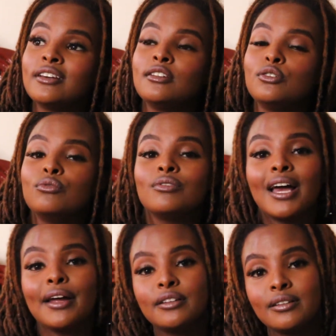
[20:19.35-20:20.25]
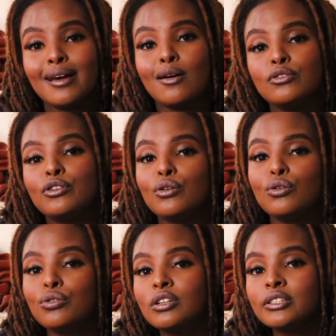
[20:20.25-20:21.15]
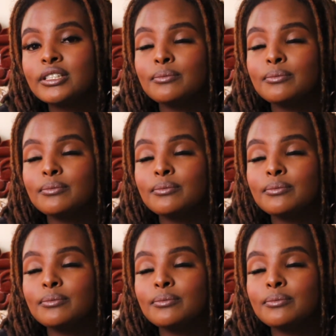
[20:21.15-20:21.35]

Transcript: you, write down your goals.